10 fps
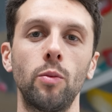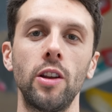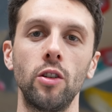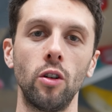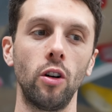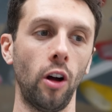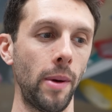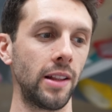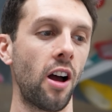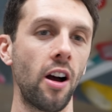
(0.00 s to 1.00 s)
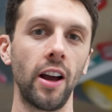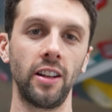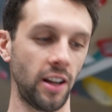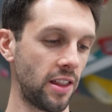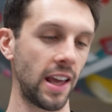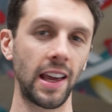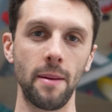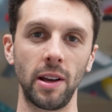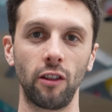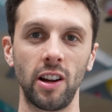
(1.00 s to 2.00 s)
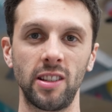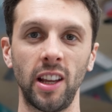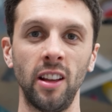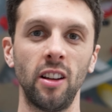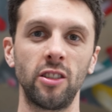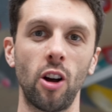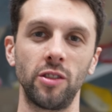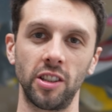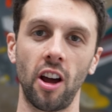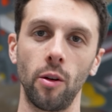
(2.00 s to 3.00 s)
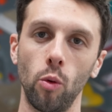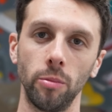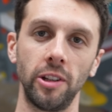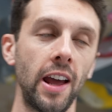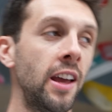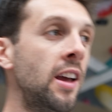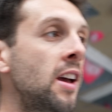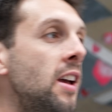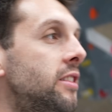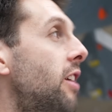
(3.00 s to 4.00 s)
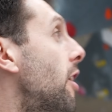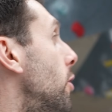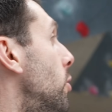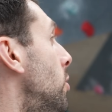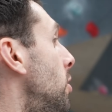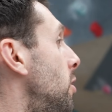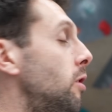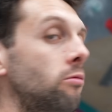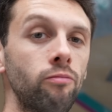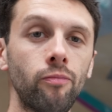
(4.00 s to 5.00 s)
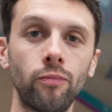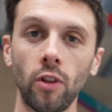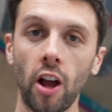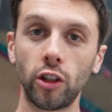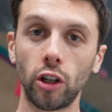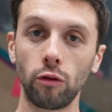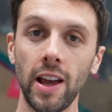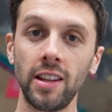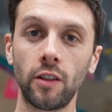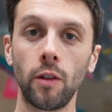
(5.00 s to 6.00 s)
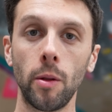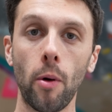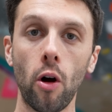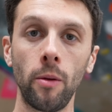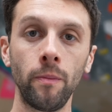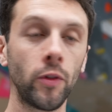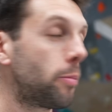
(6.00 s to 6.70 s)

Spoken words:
when you're a bit tired and they get a bit greasy. This hole is kind of warm today. So I took a risk from the bottom. The